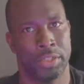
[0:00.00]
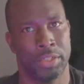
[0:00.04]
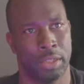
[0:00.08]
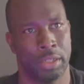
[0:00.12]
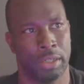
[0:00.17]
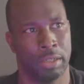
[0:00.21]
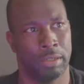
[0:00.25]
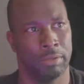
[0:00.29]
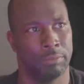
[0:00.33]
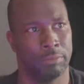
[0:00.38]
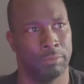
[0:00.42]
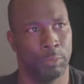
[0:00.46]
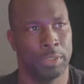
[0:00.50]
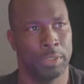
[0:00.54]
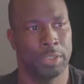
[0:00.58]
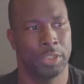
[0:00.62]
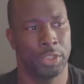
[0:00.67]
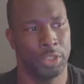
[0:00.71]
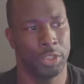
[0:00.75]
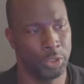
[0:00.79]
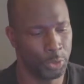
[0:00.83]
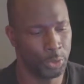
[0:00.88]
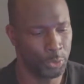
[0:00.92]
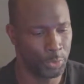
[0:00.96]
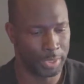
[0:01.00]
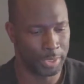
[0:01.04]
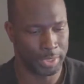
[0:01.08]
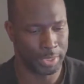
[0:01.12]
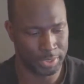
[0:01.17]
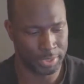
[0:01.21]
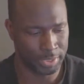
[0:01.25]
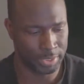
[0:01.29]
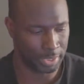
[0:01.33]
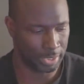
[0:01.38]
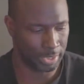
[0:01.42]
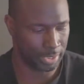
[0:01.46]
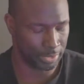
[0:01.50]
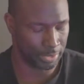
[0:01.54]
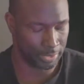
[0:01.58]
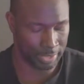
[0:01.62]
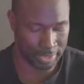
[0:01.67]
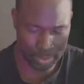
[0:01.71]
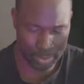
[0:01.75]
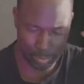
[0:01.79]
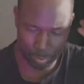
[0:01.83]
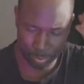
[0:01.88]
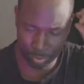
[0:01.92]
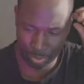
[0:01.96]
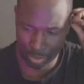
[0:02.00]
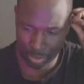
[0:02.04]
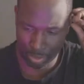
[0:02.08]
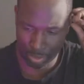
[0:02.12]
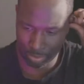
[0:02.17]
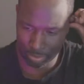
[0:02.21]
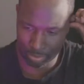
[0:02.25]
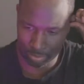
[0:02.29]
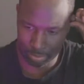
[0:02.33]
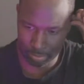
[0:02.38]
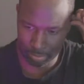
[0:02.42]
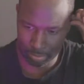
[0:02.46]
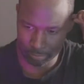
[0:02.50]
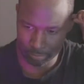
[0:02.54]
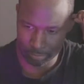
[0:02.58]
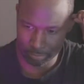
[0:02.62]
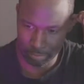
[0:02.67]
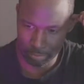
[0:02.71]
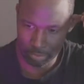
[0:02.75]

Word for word: of what to do in a CDL. That's a product of